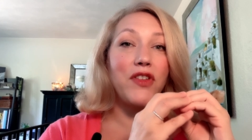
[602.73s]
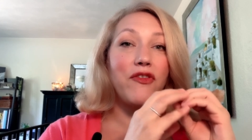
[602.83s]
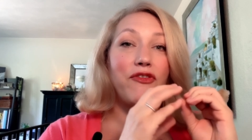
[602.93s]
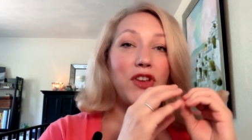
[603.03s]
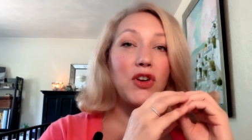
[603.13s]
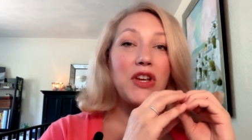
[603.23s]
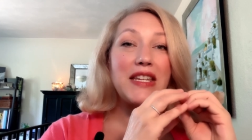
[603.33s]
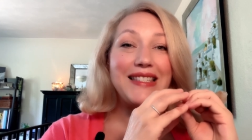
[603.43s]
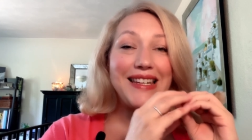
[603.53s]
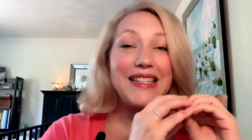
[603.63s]
The fear
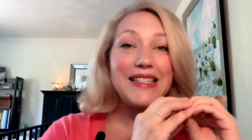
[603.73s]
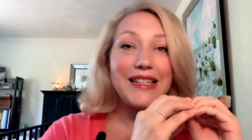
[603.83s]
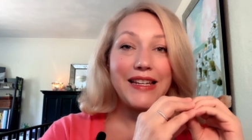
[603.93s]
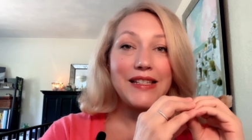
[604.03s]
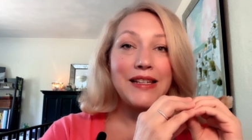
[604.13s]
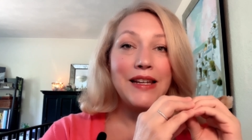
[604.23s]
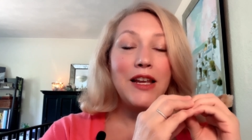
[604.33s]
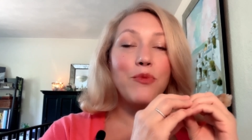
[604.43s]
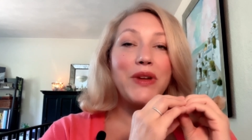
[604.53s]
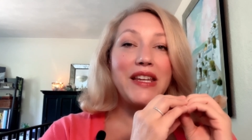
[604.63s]
can tint it,
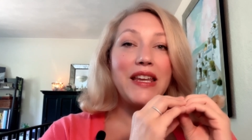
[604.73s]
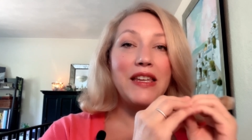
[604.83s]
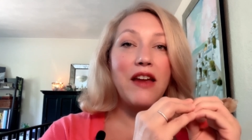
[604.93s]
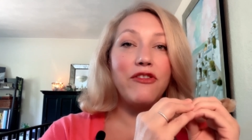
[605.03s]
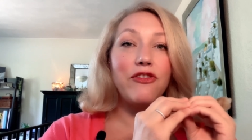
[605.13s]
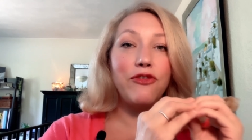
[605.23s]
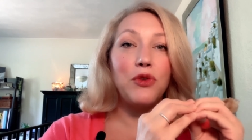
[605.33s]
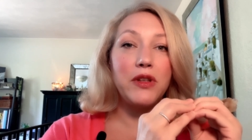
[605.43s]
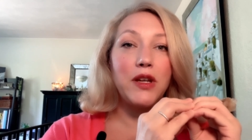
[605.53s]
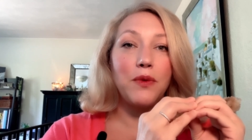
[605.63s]
but it can never
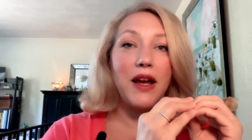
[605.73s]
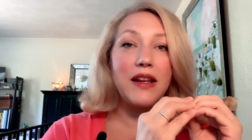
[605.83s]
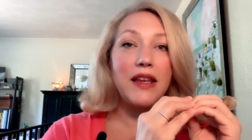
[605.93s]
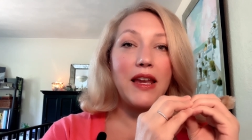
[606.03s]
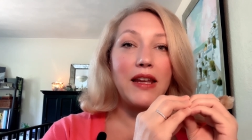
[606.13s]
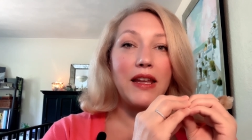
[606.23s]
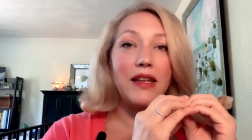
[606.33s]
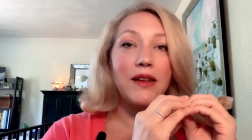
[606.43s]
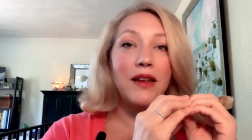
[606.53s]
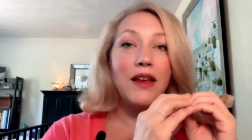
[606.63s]
fully eradicate
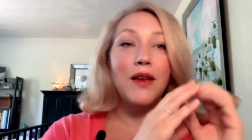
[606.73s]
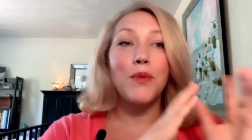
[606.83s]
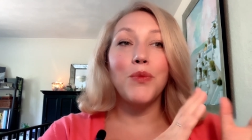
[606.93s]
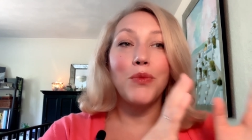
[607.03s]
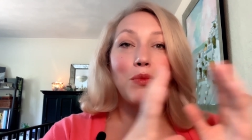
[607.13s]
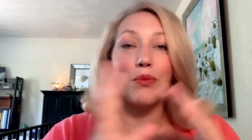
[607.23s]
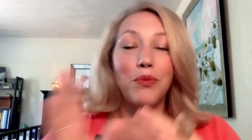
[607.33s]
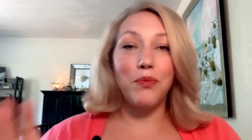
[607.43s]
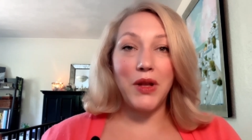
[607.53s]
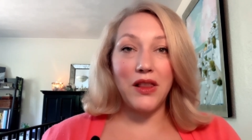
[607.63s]
it.
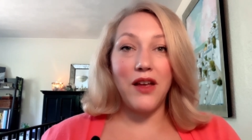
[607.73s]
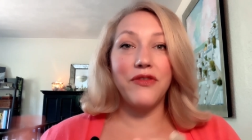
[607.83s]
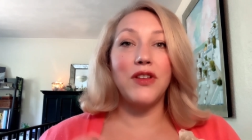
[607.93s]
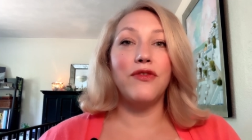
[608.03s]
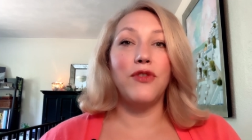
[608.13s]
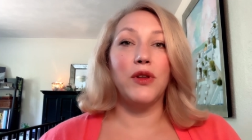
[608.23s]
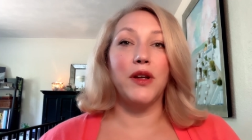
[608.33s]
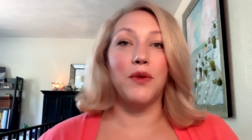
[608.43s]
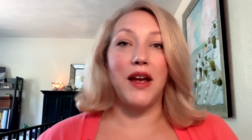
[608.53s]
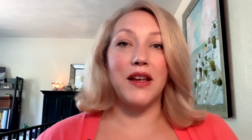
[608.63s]
But love can fully
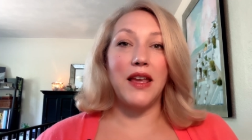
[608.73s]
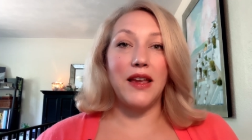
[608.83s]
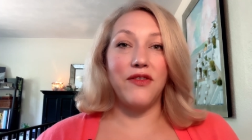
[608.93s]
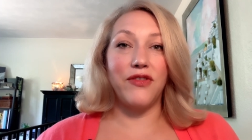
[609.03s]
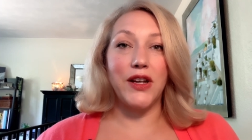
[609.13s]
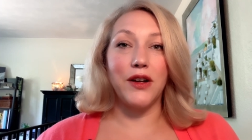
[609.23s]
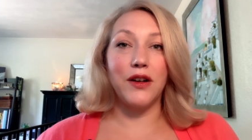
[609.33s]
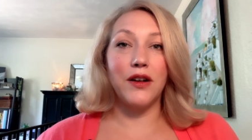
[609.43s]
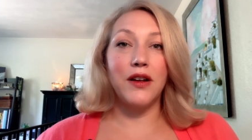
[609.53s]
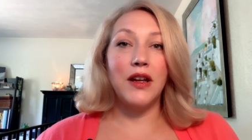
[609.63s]
eradicate
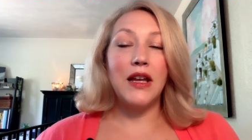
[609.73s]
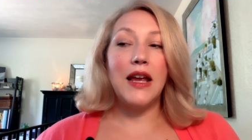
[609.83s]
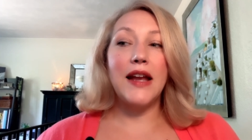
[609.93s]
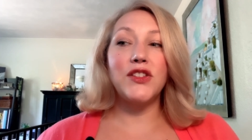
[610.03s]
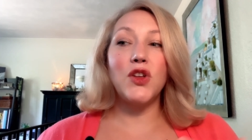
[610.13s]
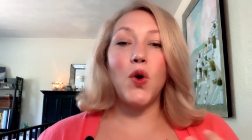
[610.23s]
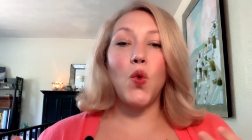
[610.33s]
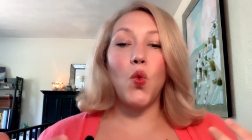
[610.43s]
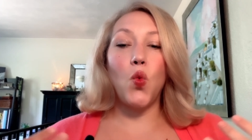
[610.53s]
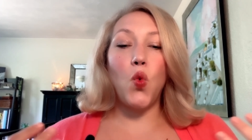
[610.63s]
fear. And
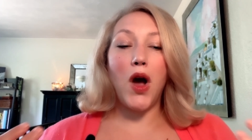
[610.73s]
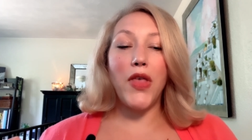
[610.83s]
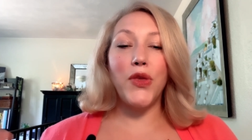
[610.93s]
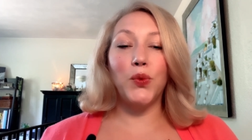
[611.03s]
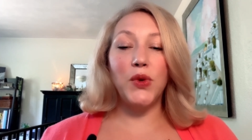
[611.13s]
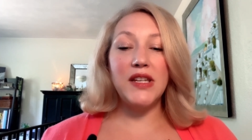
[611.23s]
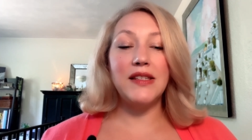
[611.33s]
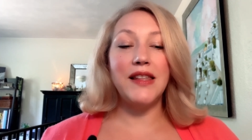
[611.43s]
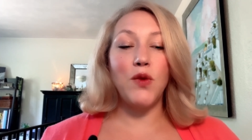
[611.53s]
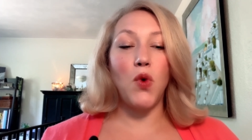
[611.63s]
so what the
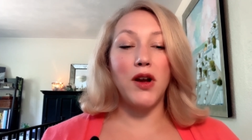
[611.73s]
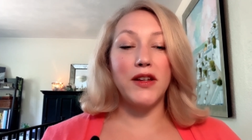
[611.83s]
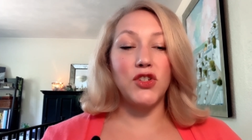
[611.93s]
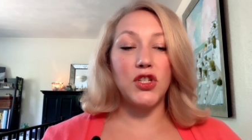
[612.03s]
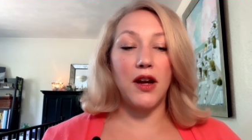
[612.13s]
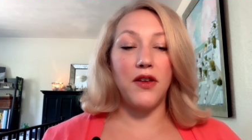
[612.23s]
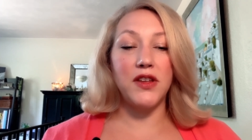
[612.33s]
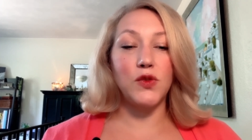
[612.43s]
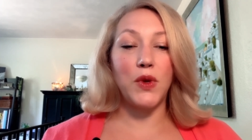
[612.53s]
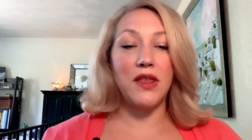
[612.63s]
reason they wanted to share
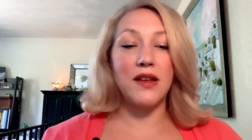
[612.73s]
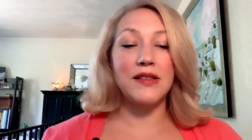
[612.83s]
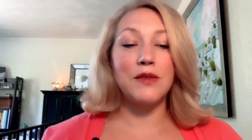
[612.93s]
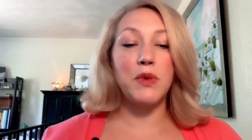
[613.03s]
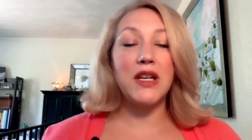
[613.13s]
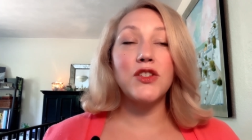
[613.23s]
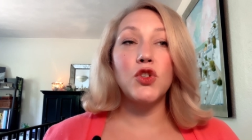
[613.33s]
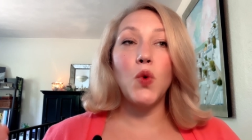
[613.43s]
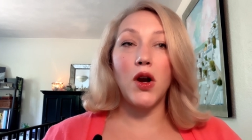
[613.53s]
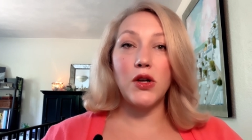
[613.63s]
this with us is because
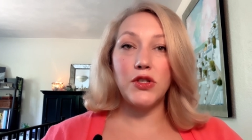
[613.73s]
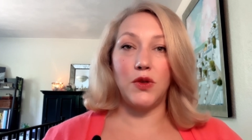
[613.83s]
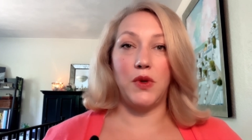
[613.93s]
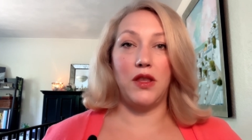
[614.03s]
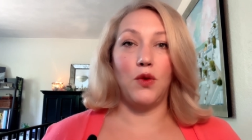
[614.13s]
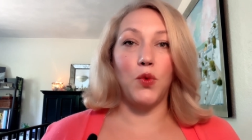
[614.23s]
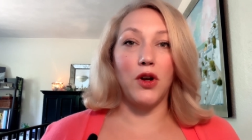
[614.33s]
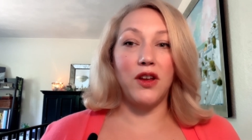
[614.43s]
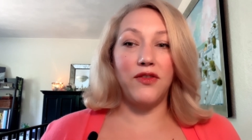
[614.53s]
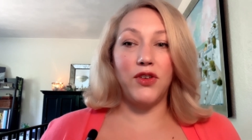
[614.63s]
you are doing the
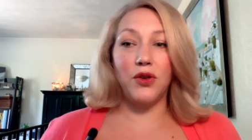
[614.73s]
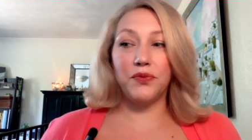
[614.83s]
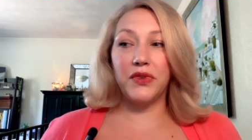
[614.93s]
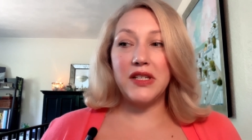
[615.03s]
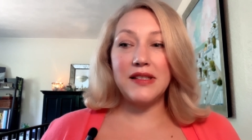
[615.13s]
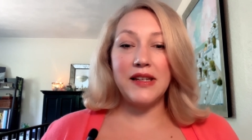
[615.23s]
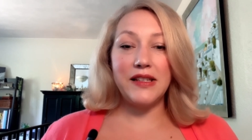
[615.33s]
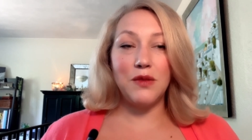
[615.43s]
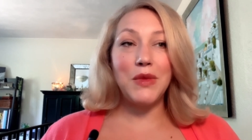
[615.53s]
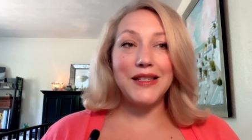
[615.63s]
work. If you're listening
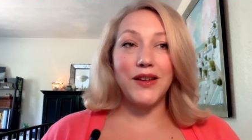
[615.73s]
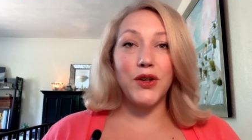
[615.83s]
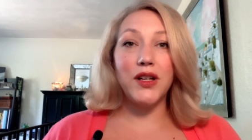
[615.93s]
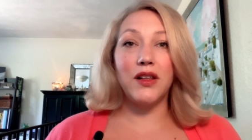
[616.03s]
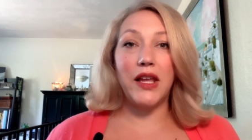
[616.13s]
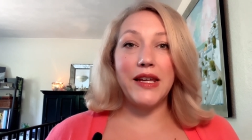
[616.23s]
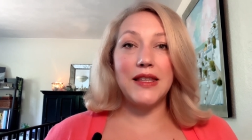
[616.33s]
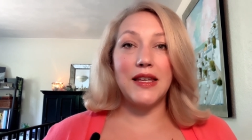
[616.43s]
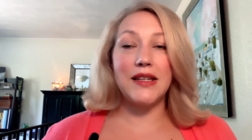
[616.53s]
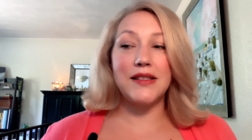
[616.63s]
to material
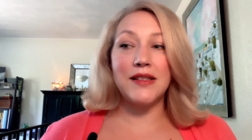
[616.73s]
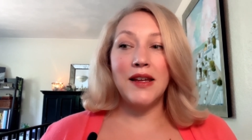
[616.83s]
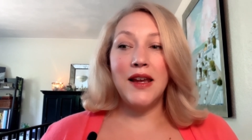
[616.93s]
like this